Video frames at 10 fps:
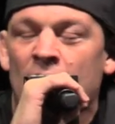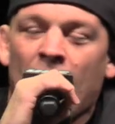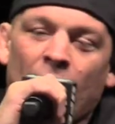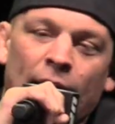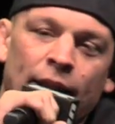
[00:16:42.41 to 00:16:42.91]

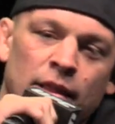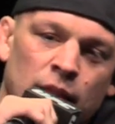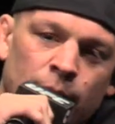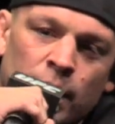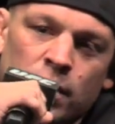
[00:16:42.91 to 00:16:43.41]
Hey, and
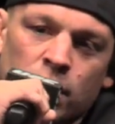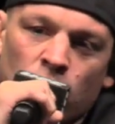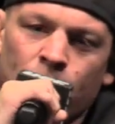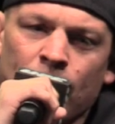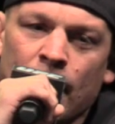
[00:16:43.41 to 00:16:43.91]
the
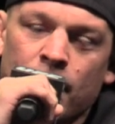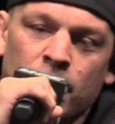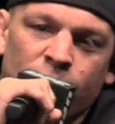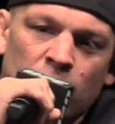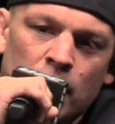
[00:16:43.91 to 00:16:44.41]

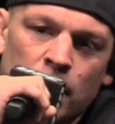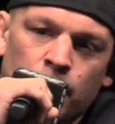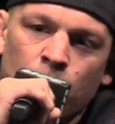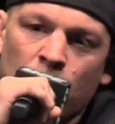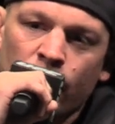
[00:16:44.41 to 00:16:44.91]
Terminator's a vegan
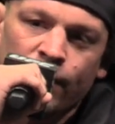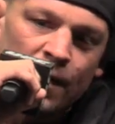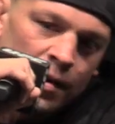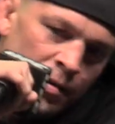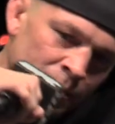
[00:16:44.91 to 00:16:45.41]

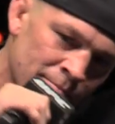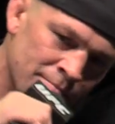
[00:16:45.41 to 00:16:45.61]
motherfucker.